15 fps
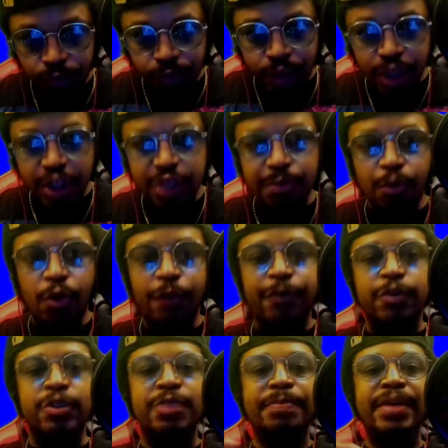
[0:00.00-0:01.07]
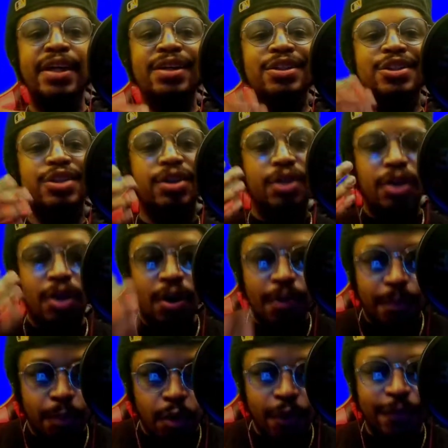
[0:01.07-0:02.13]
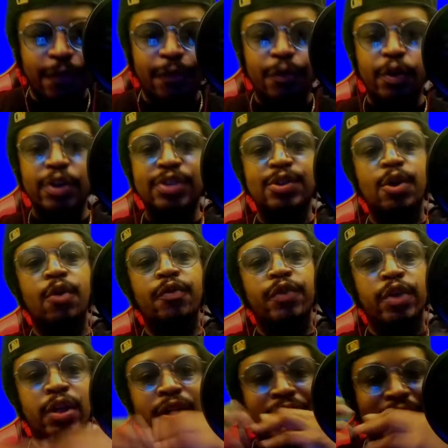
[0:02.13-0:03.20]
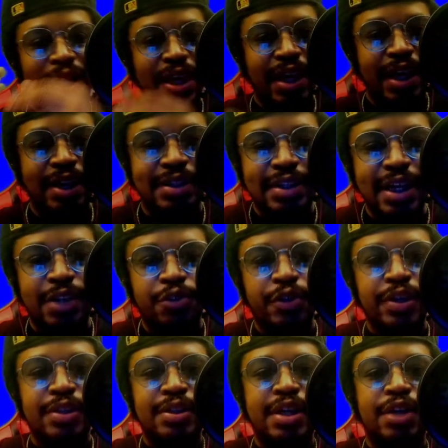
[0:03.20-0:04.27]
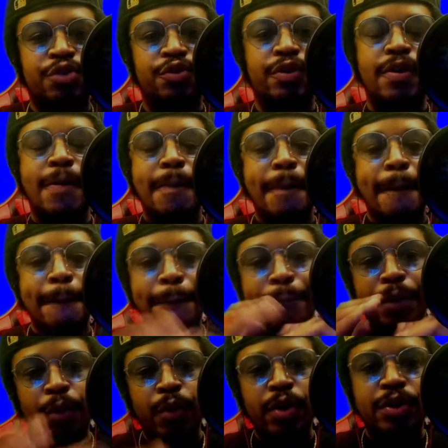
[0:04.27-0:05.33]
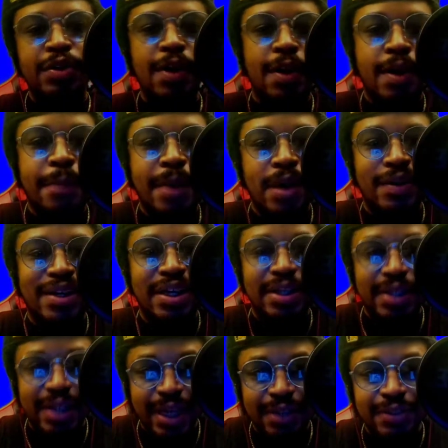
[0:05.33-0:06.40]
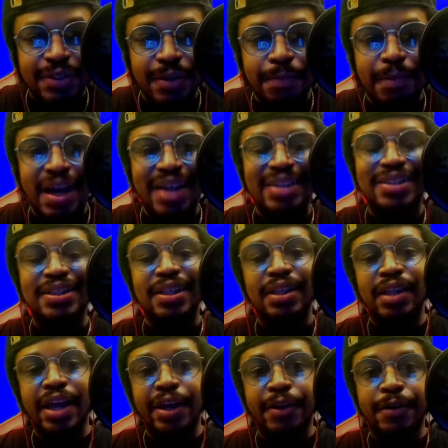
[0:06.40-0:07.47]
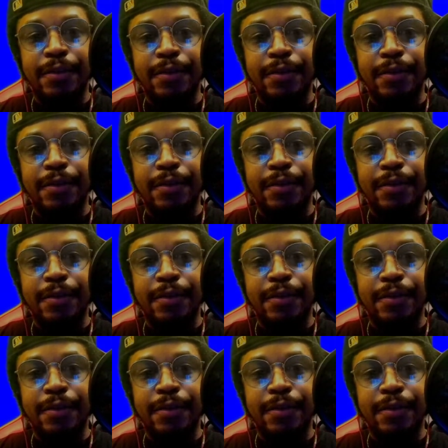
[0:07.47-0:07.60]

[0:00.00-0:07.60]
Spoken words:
is more for speech, more for voiceover, etc., etc. But we'll talk about condenser mics later.